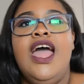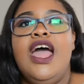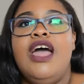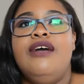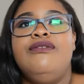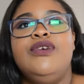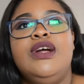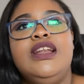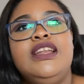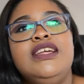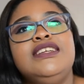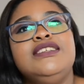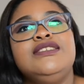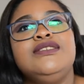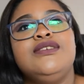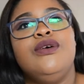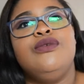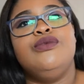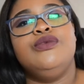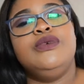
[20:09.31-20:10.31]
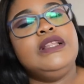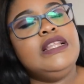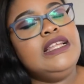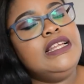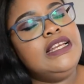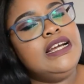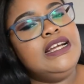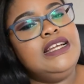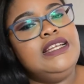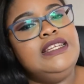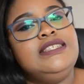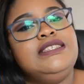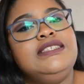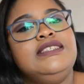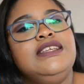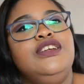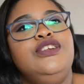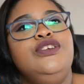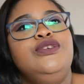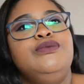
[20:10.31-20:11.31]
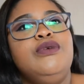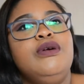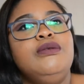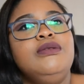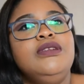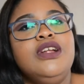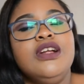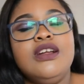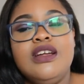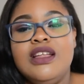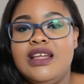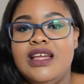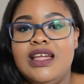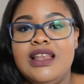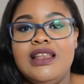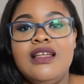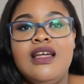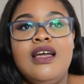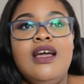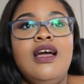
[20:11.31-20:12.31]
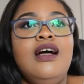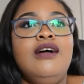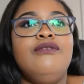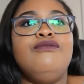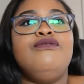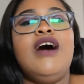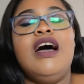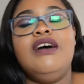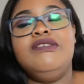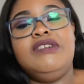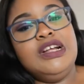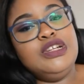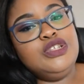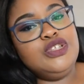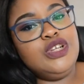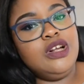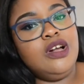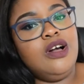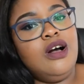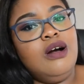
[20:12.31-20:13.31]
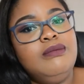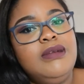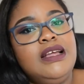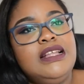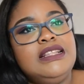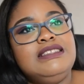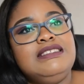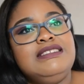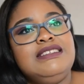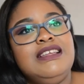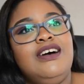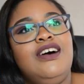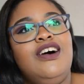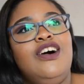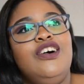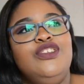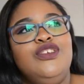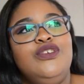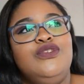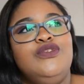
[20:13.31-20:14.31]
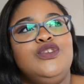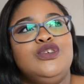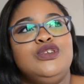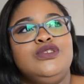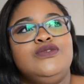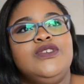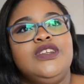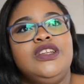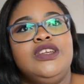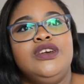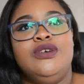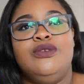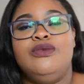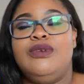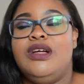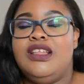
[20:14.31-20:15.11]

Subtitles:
Everyone is really nice. You're probably not going to get 500 comments on your first video.